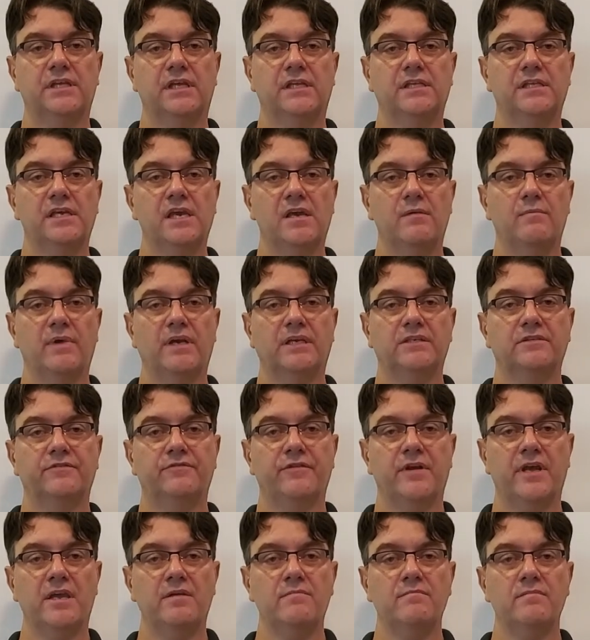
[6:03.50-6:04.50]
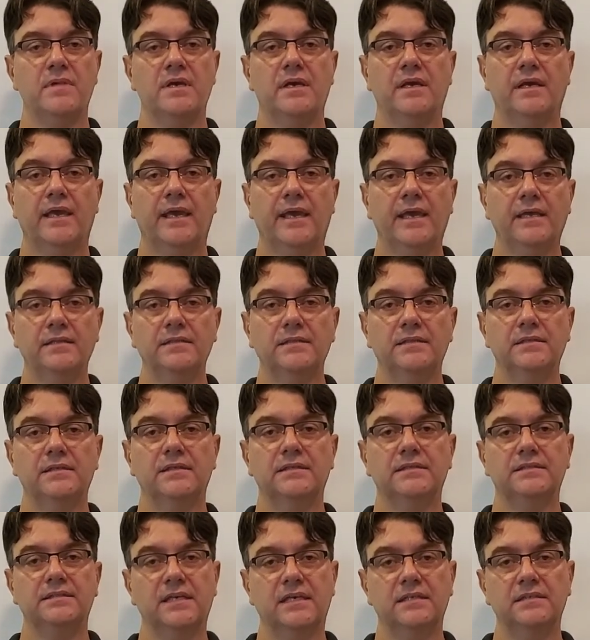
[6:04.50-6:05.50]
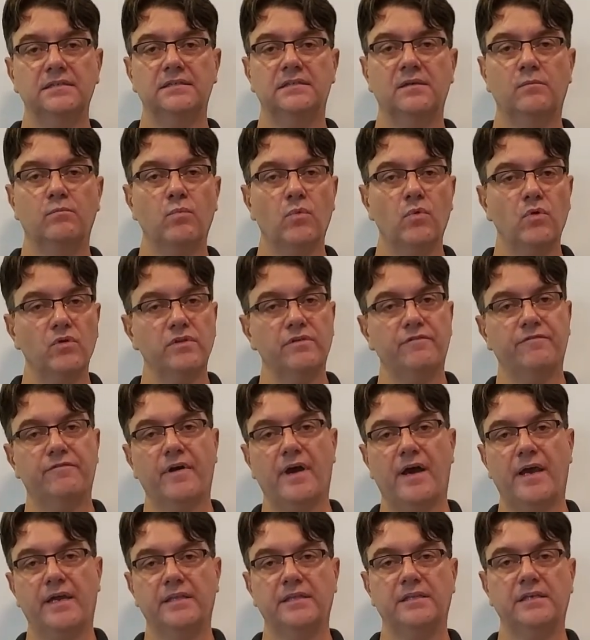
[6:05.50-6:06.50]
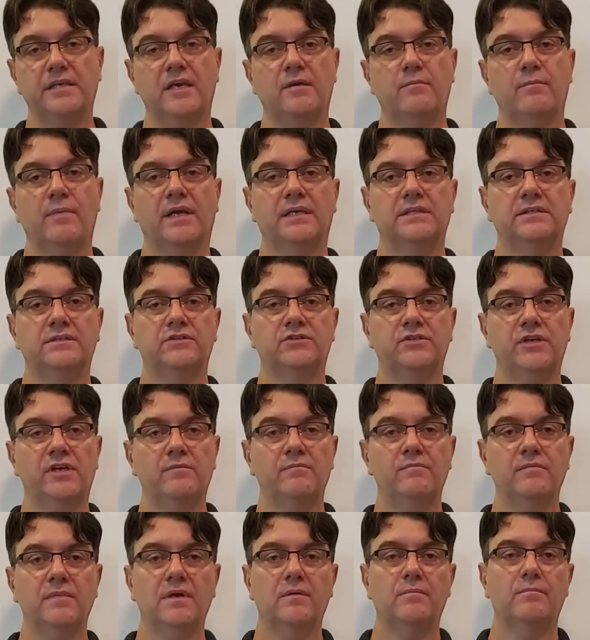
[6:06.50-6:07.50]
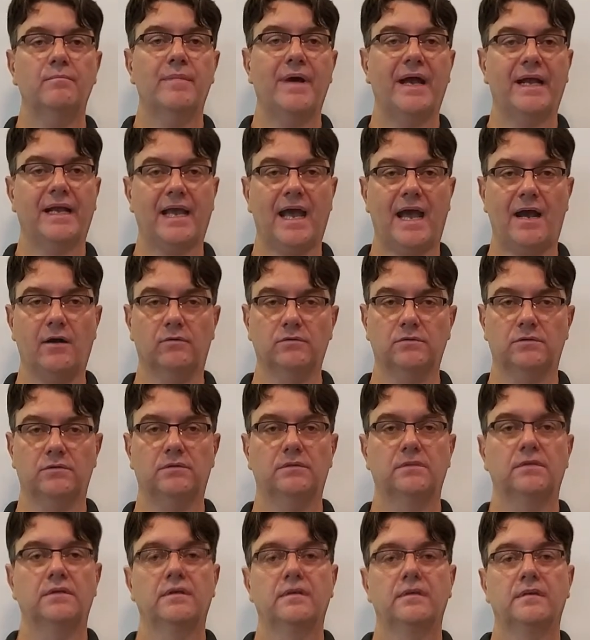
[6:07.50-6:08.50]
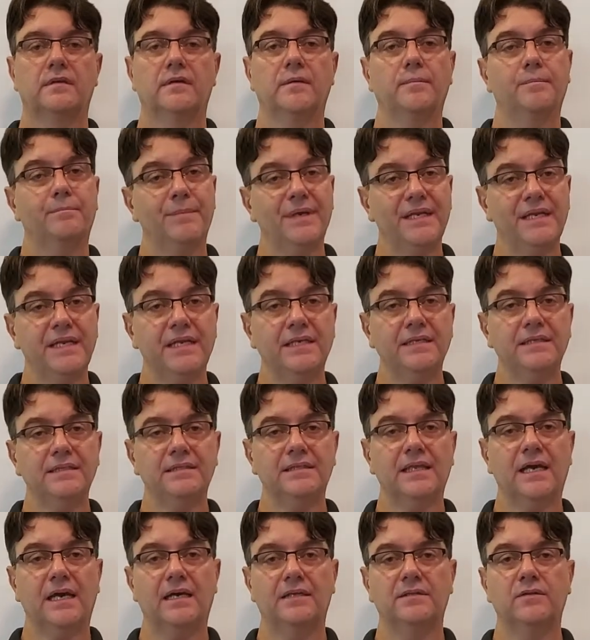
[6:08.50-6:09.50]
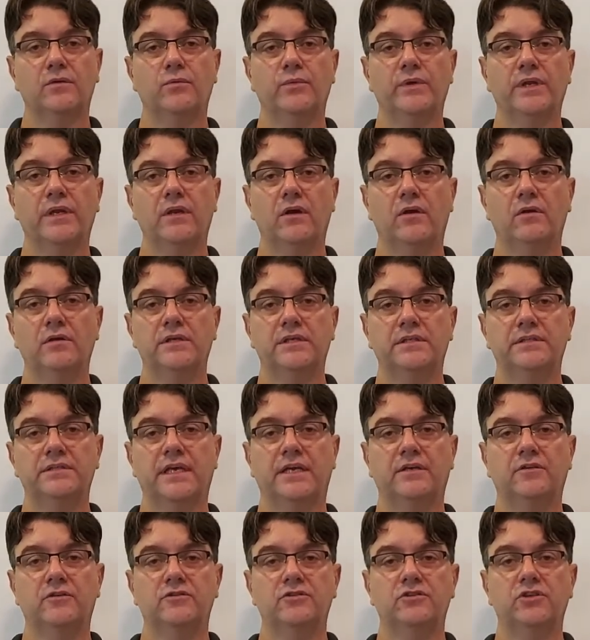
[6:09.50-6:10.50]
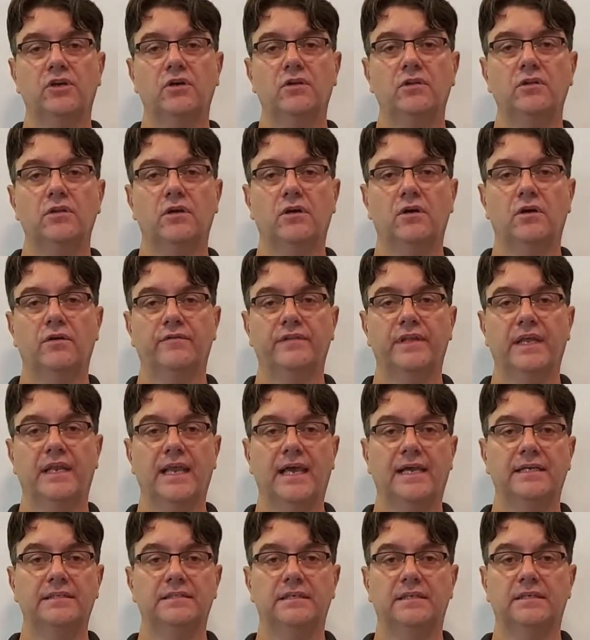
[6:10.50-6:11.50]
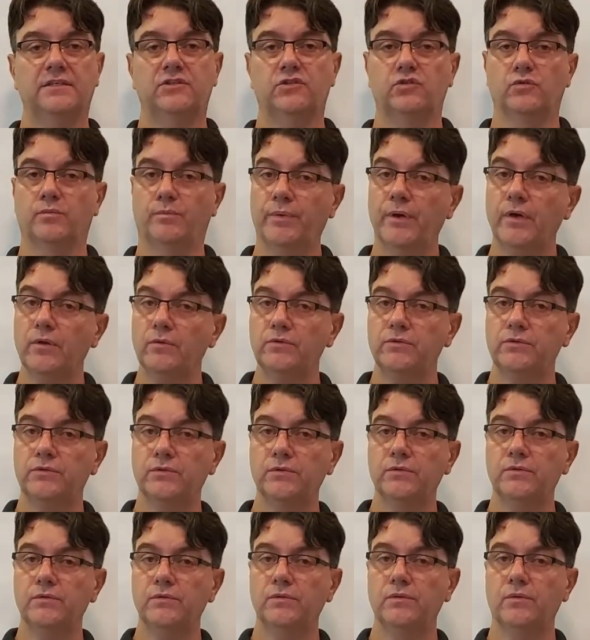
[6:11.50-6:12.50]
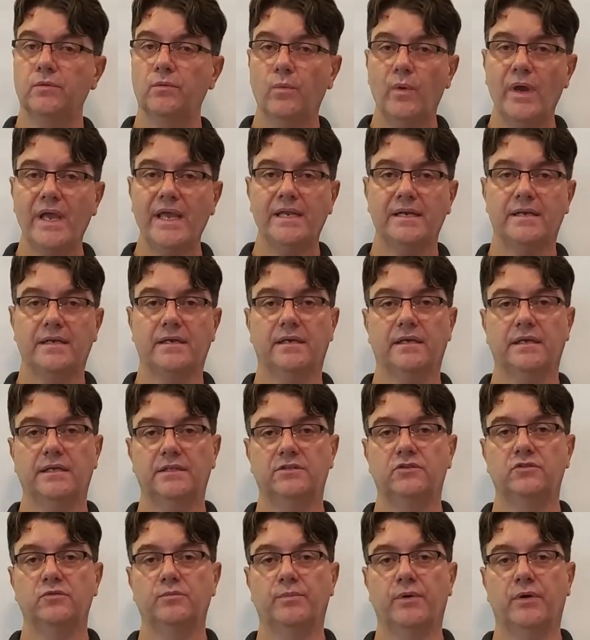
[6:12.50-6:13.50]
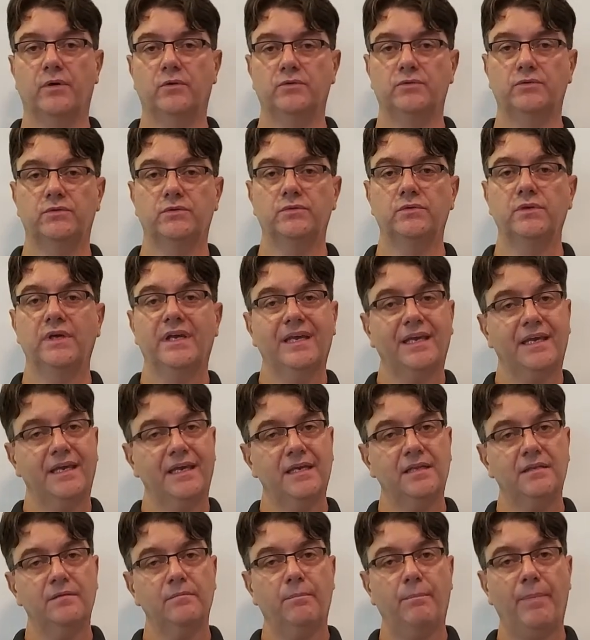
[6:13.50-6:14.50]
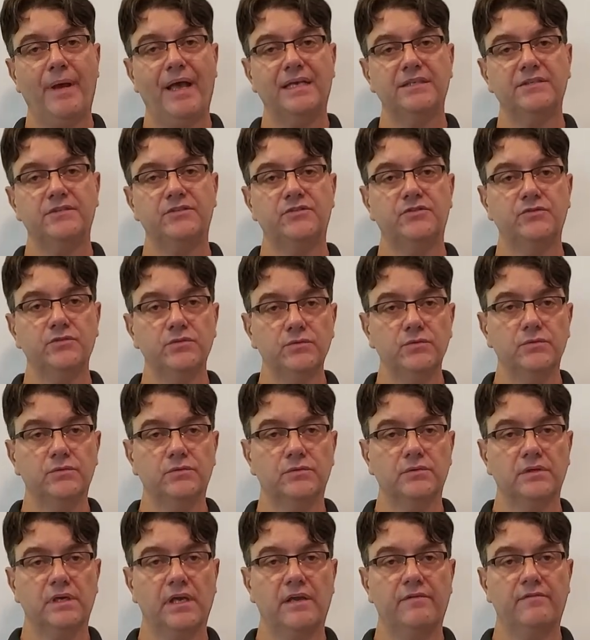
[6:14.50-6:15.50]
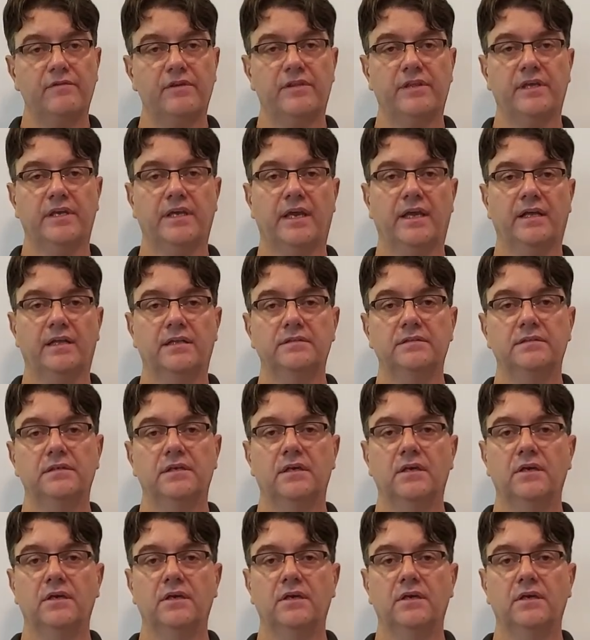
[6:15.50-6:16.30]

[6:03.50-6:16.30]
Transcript: the DMX frame, and sends the modified DMX trim back out, meaning that we'll only take control of the lights it's supposed to, when it's supposed to, and pass through everything else